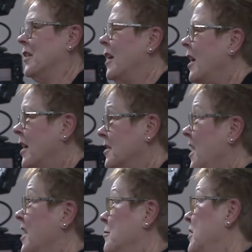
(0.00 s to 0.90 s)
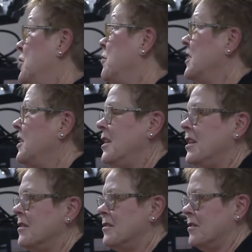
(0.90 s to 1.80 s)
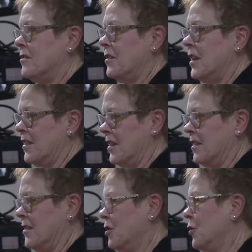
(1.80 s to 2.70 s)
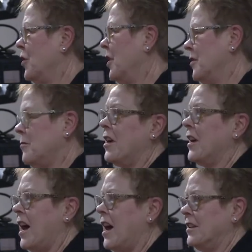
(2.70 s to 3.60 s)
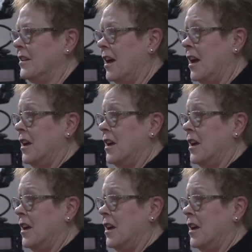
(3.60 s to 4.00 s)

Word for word: Mm. It's hmm. taken me 20 years to get the soil in my garden